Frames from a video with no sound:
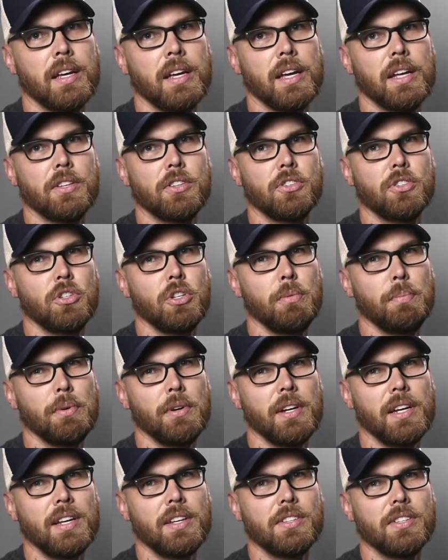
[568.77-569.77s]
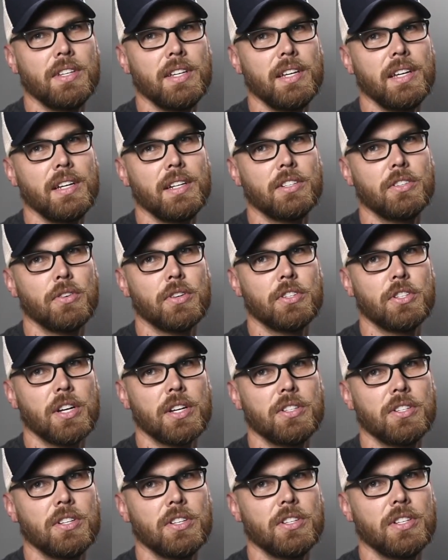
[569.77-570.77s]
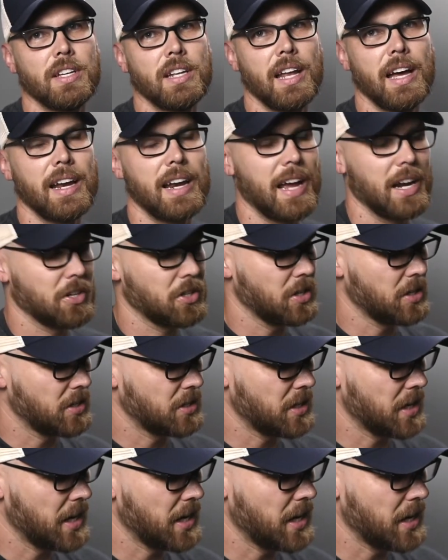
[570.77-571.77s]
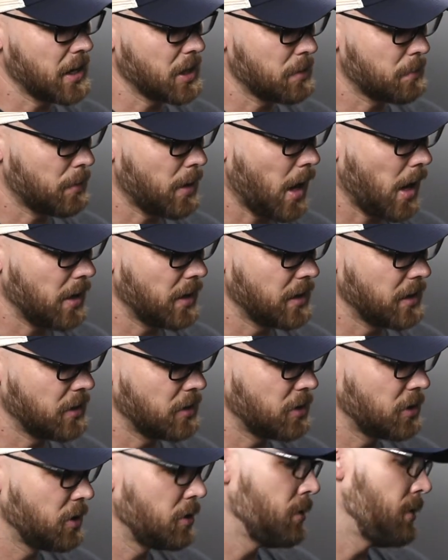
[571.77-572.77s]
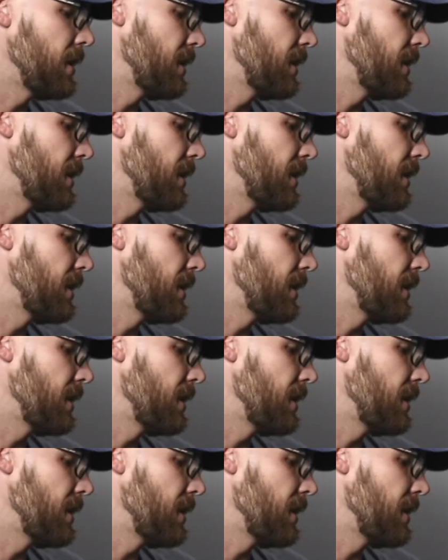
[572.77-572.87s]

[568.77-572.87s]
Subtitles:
It's super easy to adjust this, and I'd actually say it's probably too